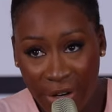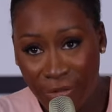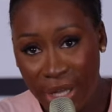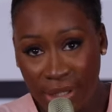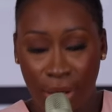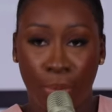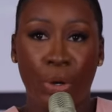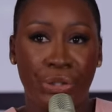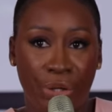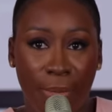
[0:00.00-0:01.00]
for the first
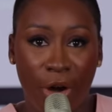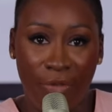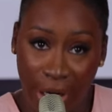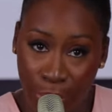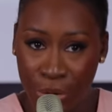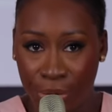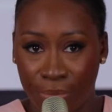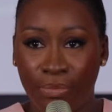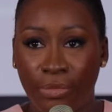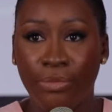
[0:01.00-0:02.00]
question about
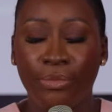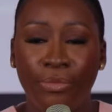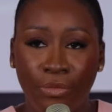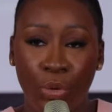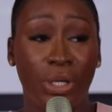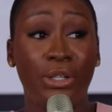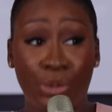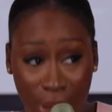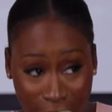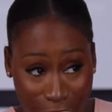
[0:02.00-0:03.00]
valuation, this is
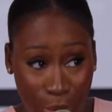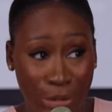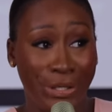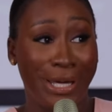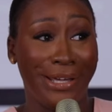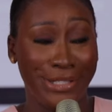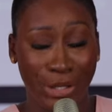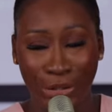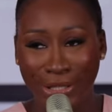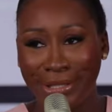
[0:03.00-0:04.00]
also another question I get
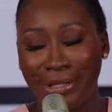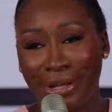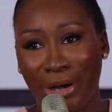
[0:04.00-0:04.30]
a lot.